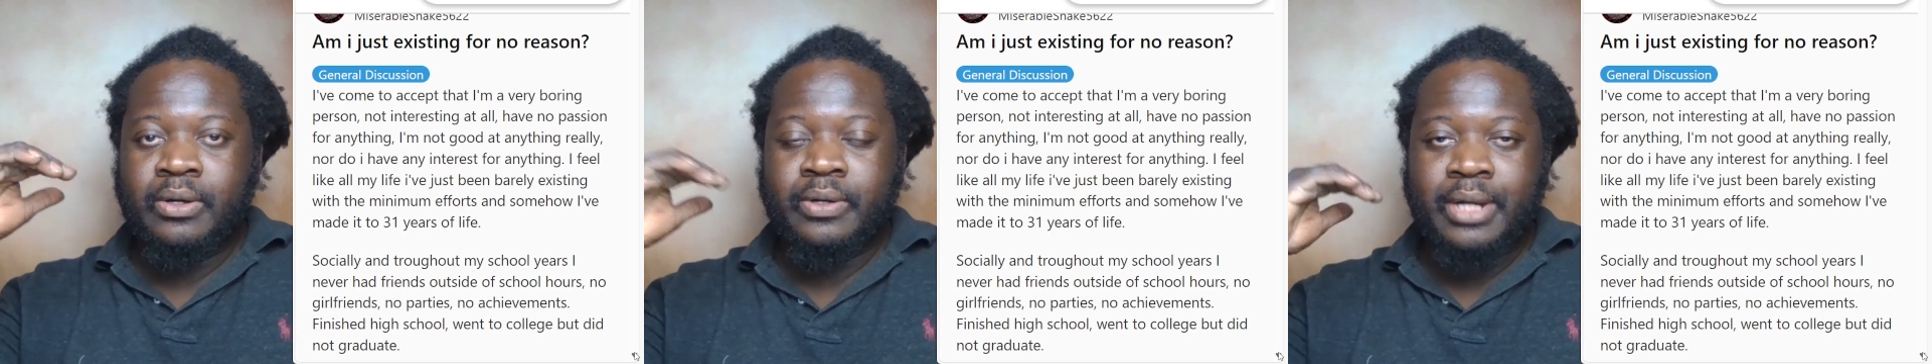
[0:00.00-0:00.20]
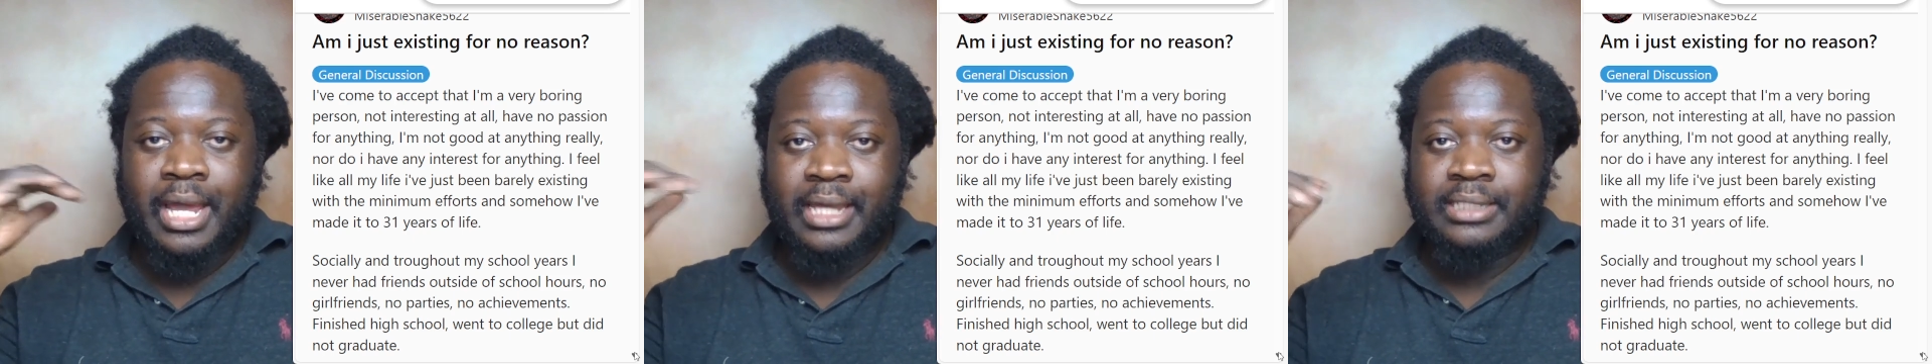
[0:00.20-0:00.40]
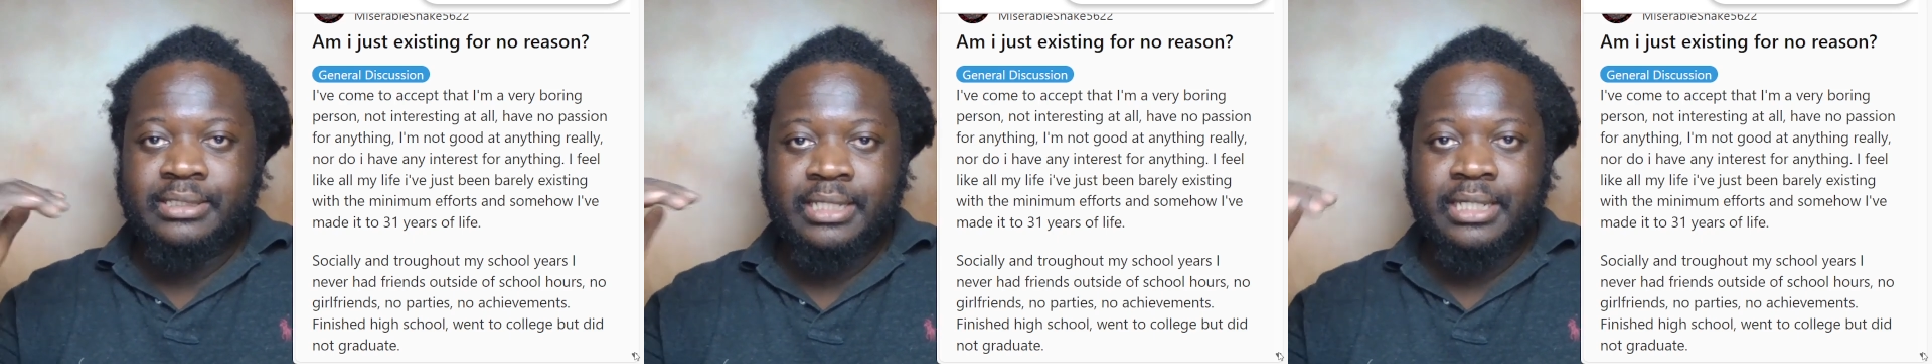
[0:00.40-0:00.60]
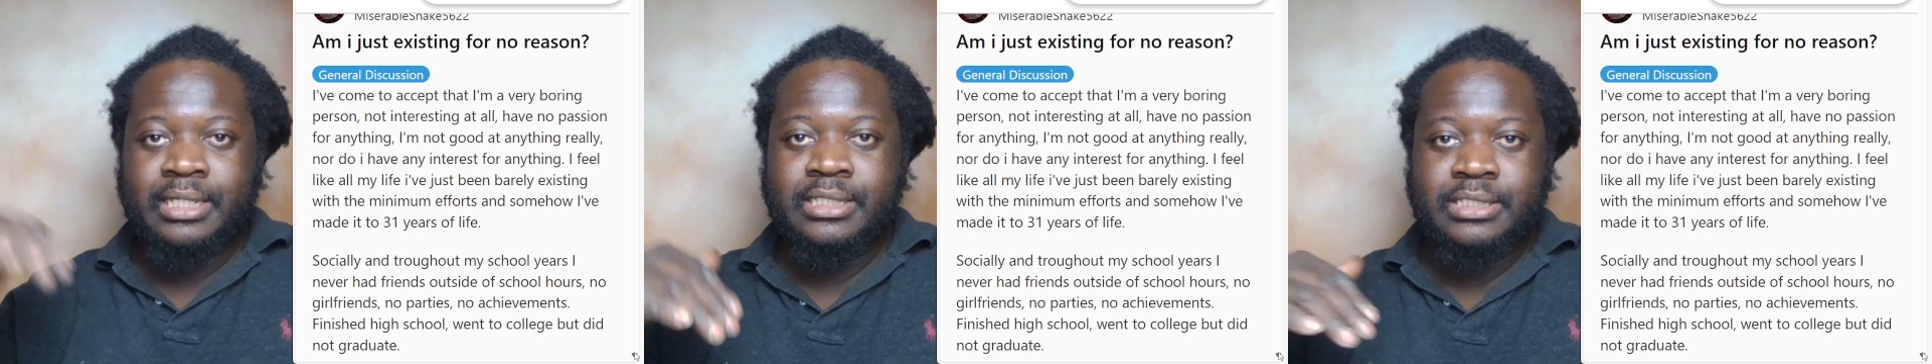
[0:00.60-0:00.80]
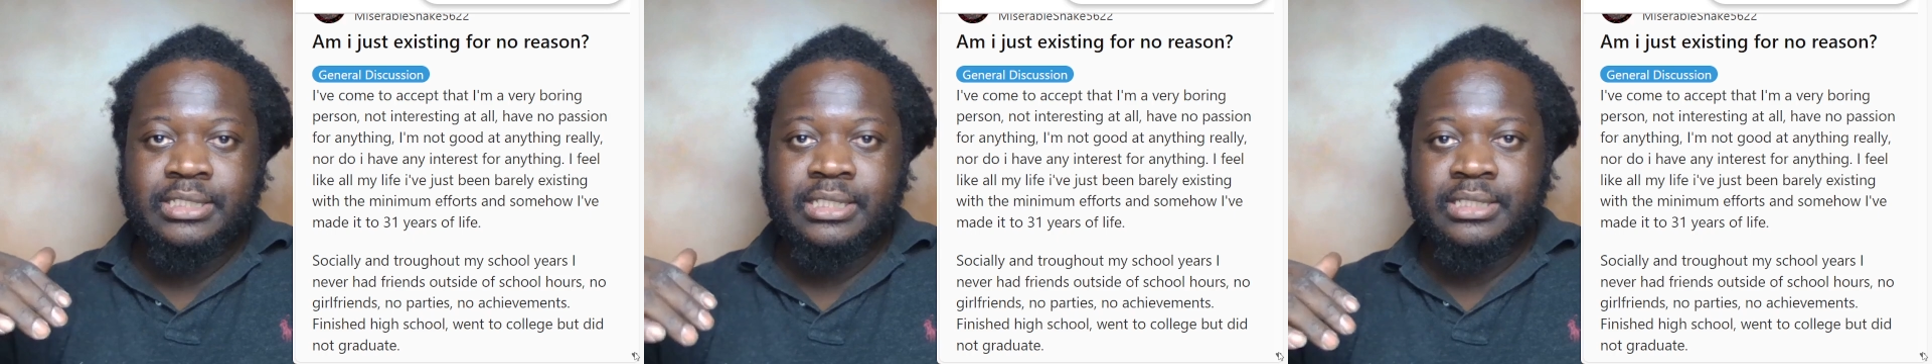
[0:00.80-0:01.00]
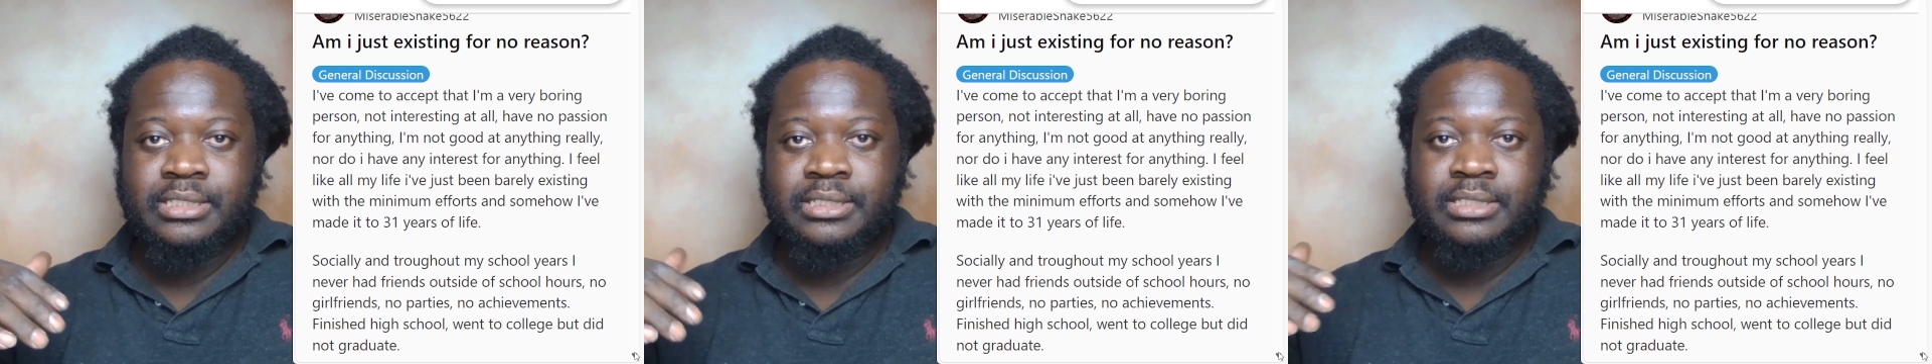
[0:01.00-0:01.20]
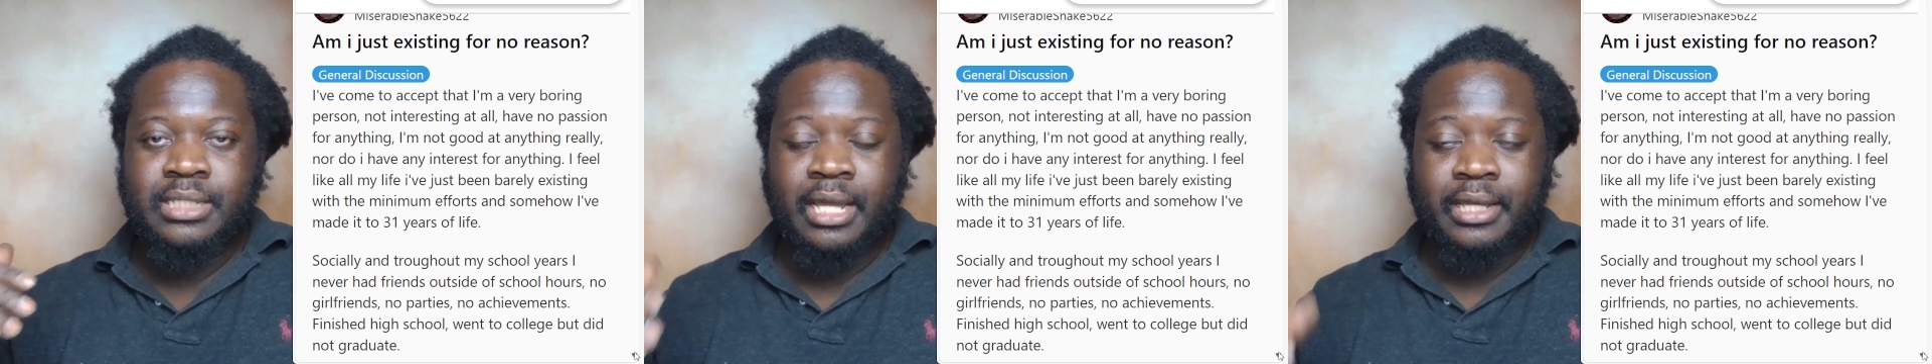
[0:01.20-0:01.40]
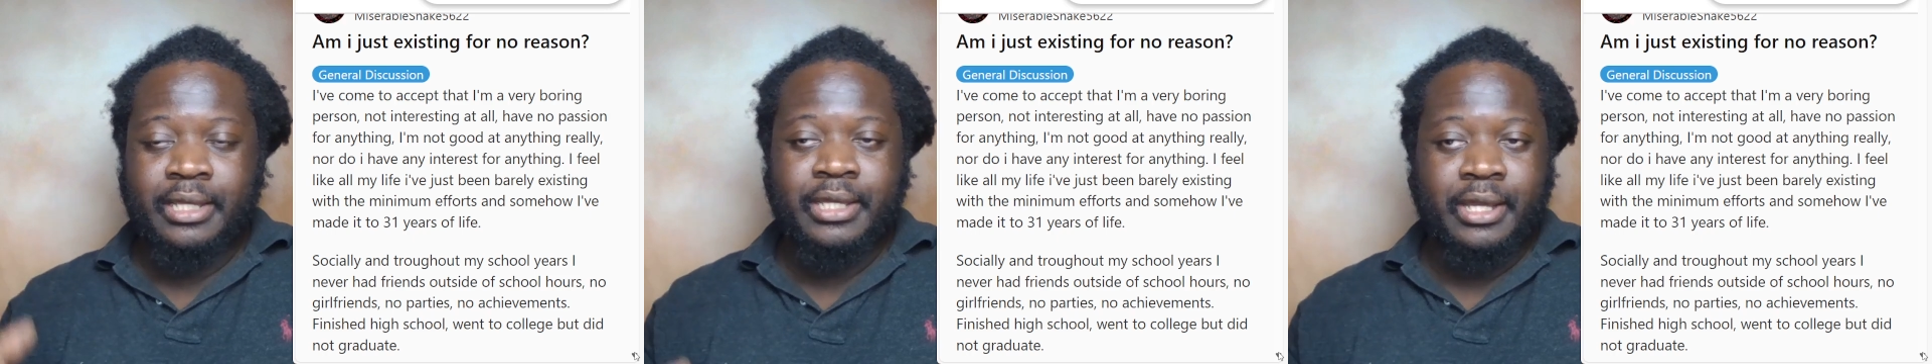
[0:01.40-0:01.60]
on our intelligence.
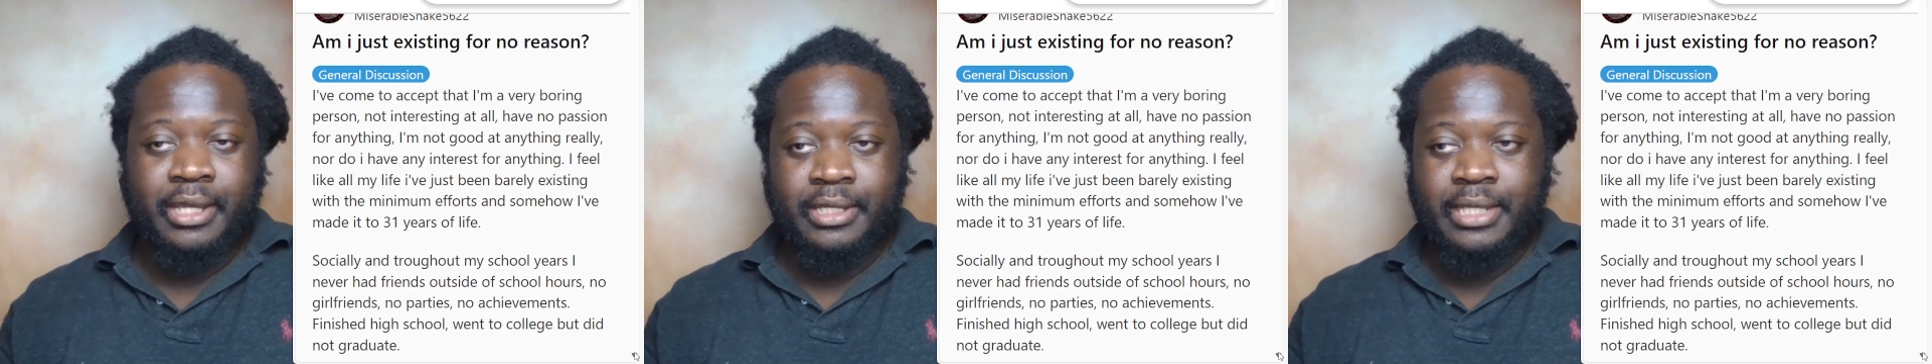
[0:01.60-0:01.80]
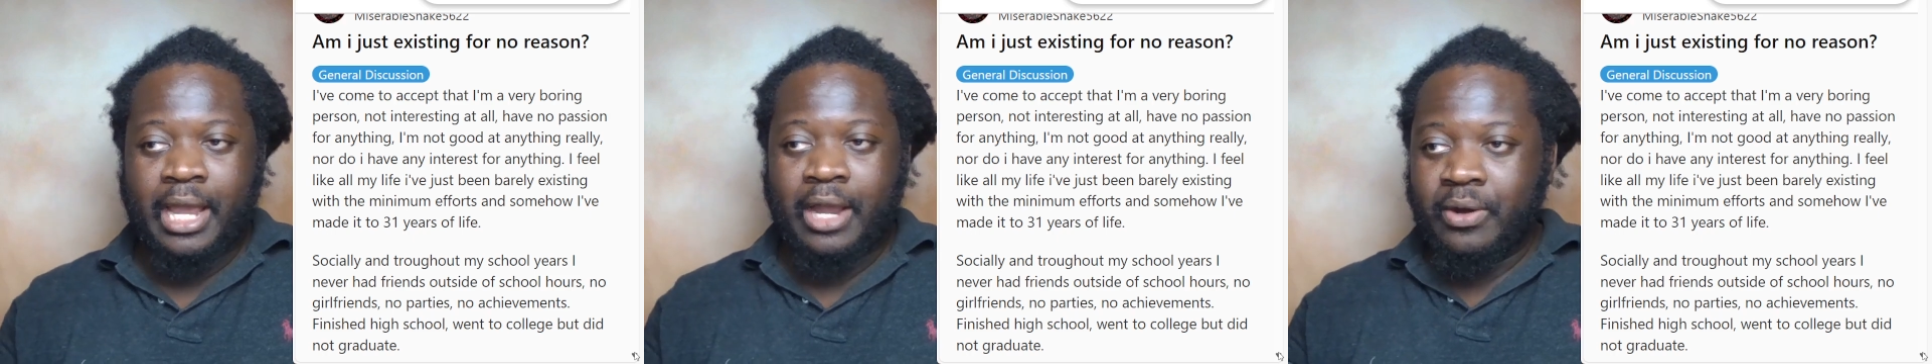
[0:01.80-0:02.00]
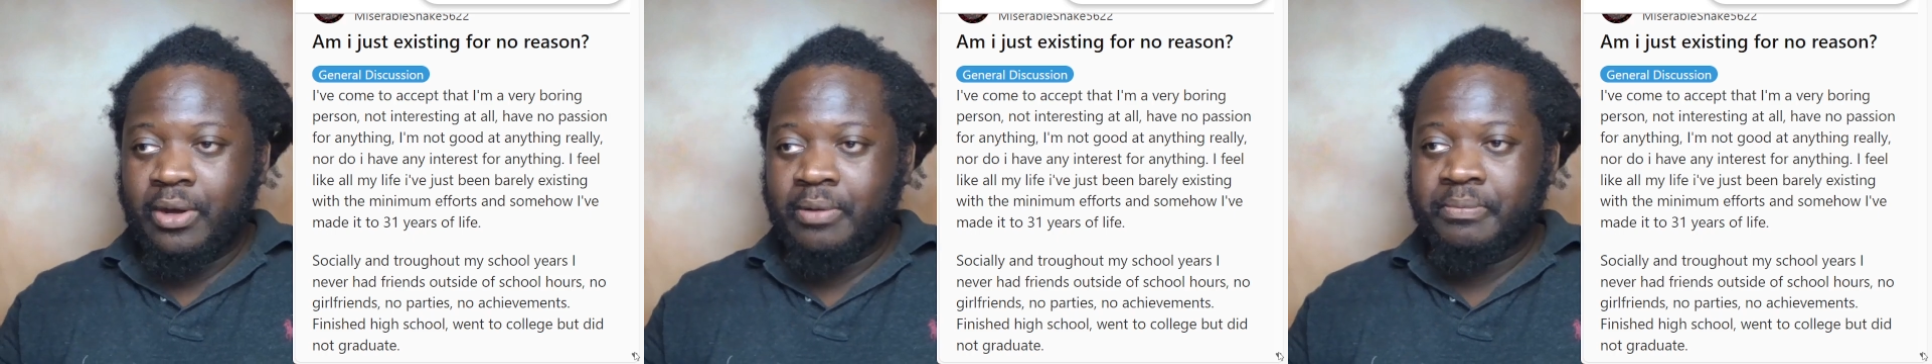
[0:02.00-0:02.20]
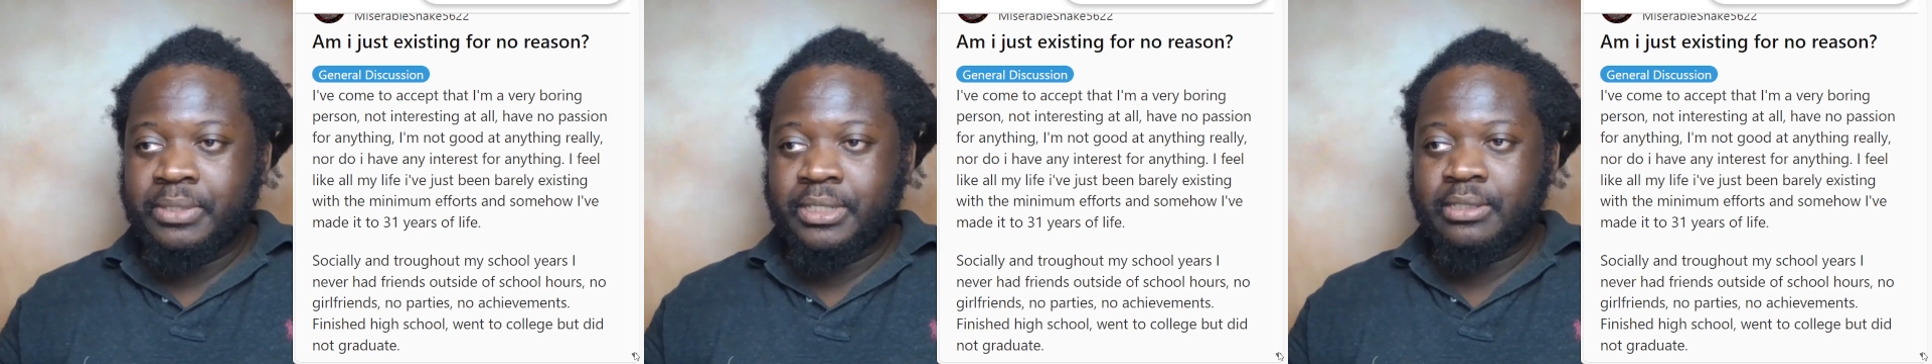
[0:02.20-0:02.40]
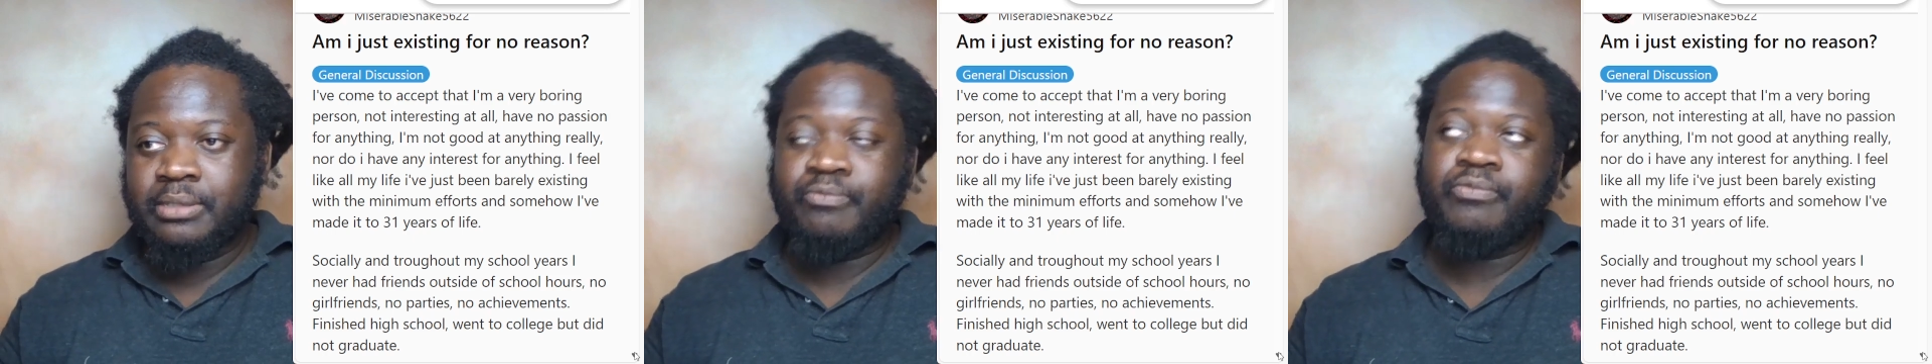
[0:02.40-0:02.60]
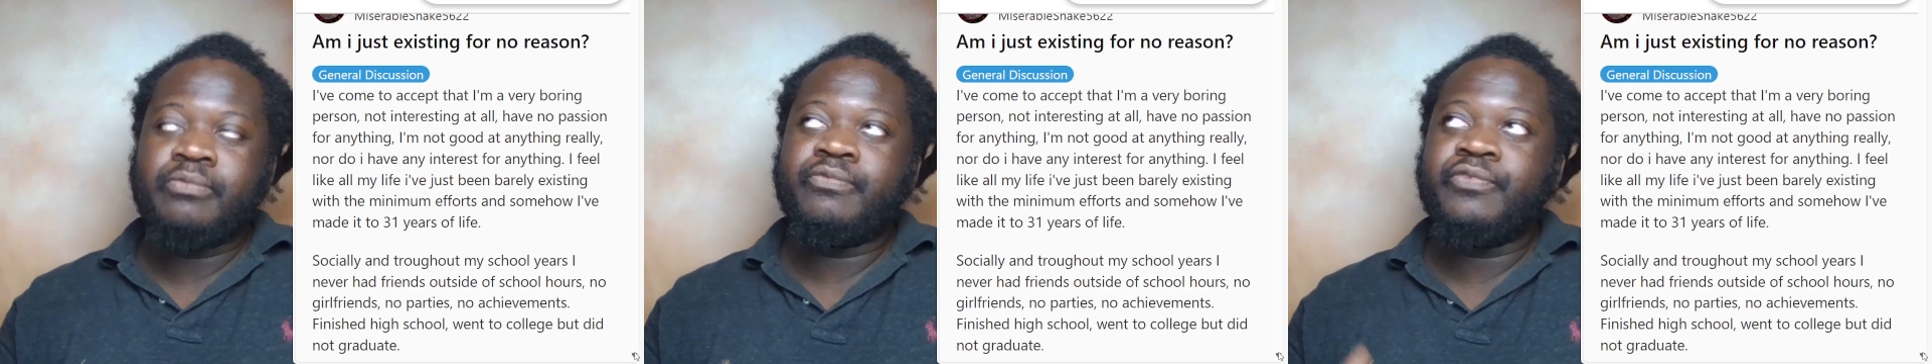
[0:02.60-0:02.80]
Like yeah, okay, y'all gonna be,